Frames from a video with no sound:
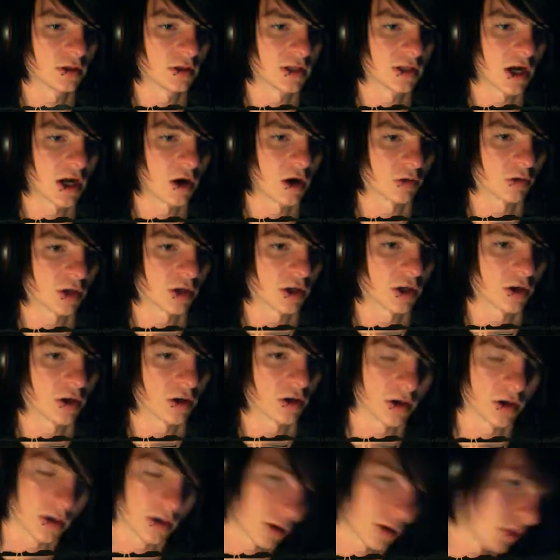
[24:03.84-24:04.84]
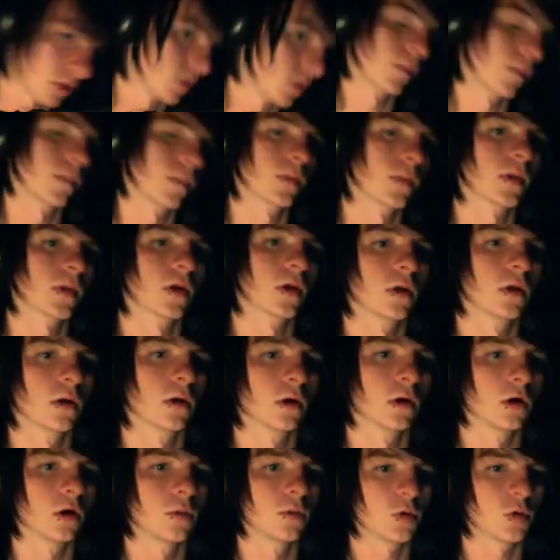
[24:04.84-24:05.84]
down here.
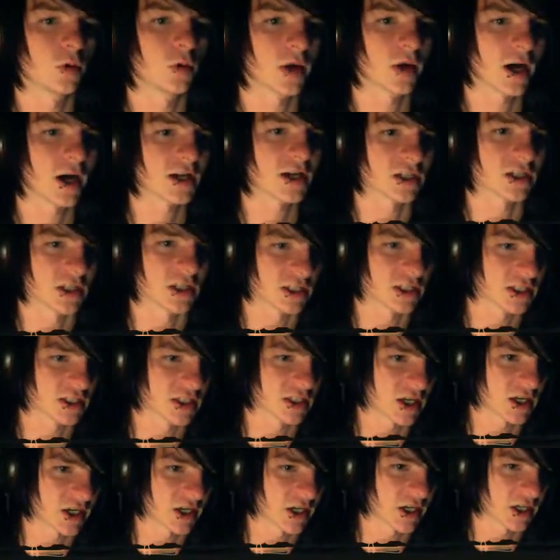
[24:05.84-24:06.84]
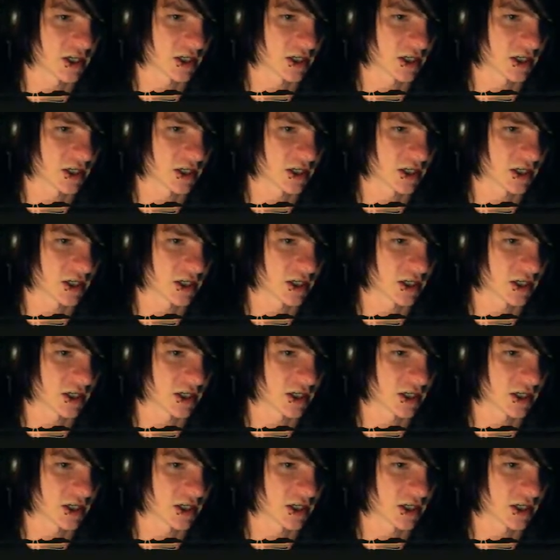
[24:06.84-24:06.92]
Hope you guys can see.